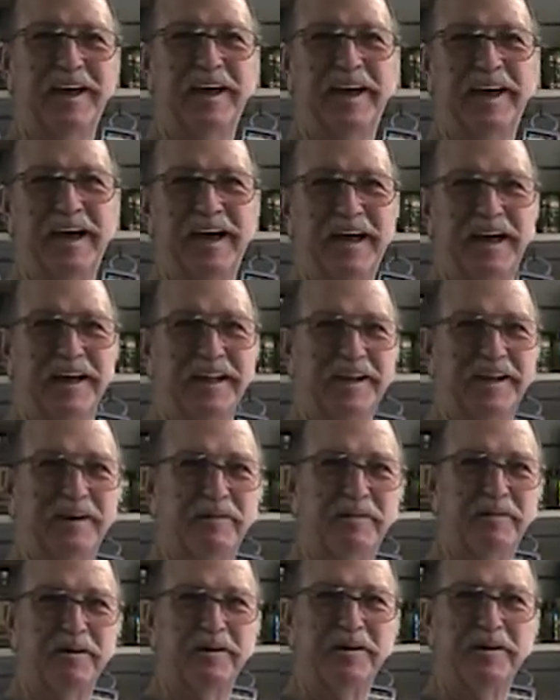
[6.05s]
and
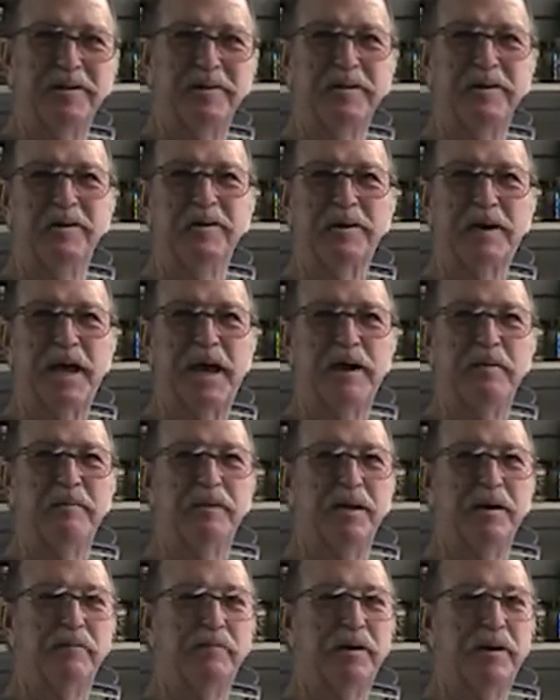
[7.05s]
we're at a little cabin
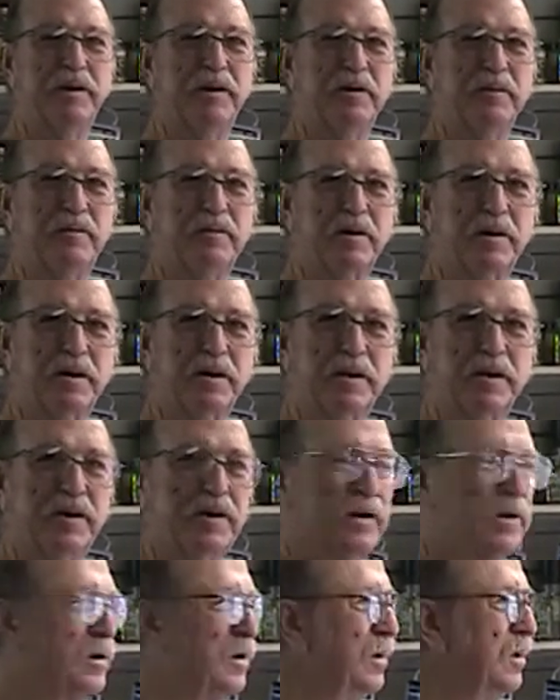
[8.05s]
up here, and we're going
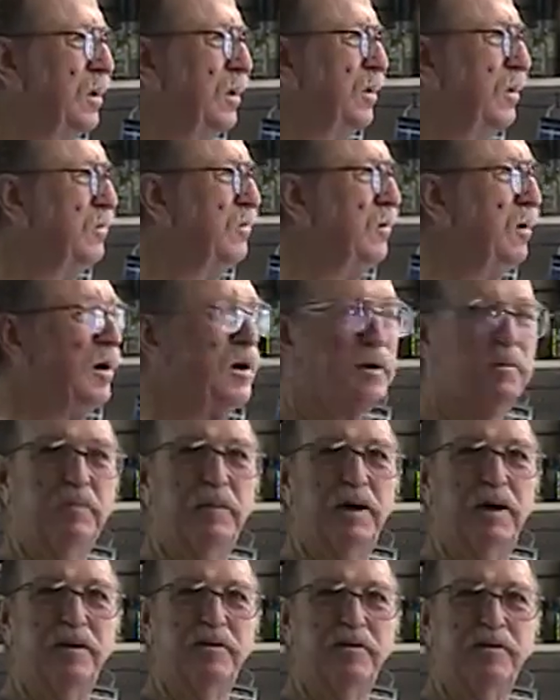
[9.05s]
to talk
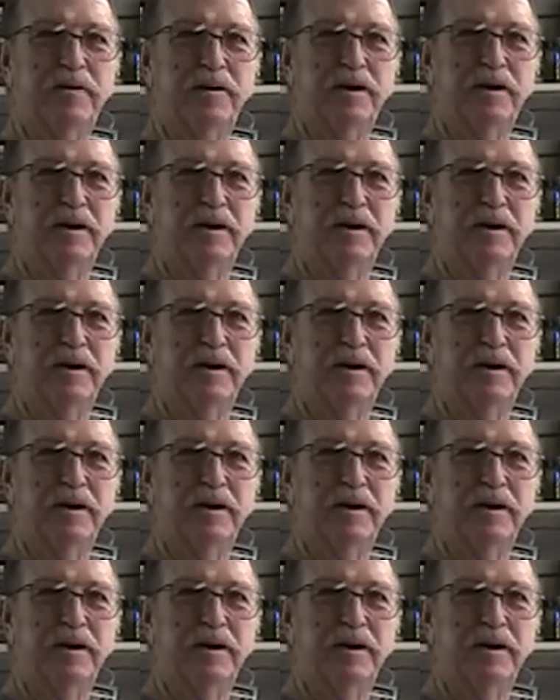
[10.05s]
about